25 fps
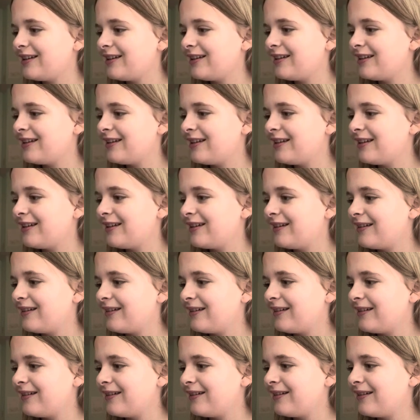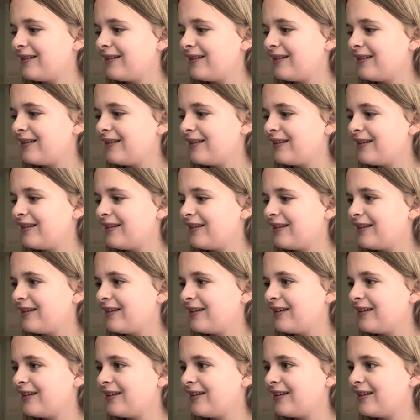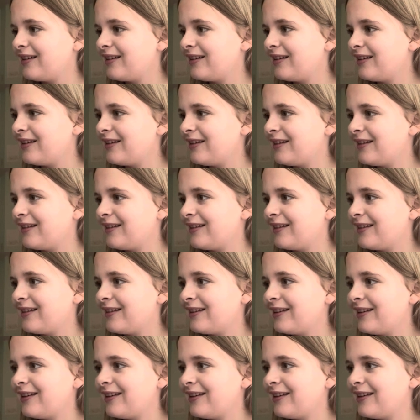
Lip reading: (silence)